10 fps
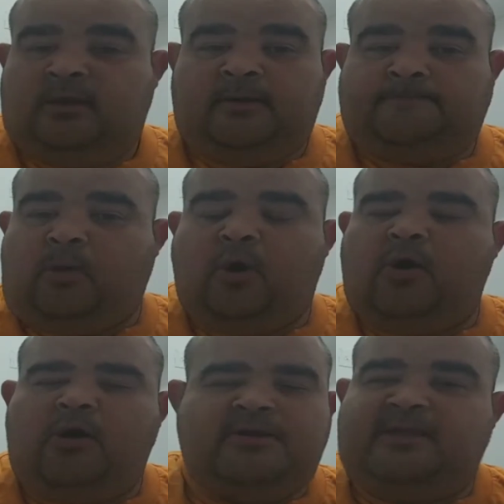
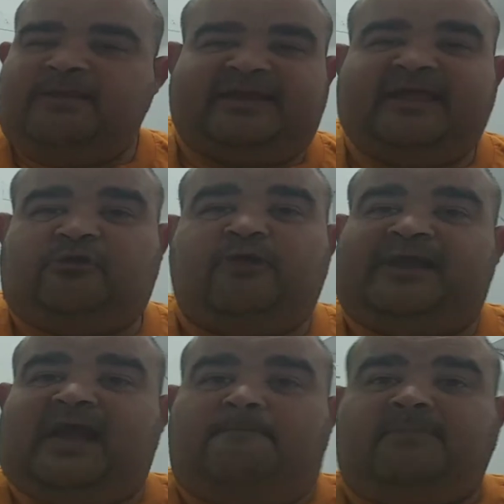Boy, they crack
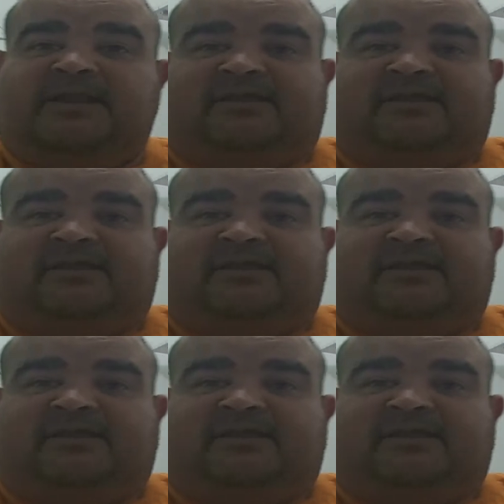out money.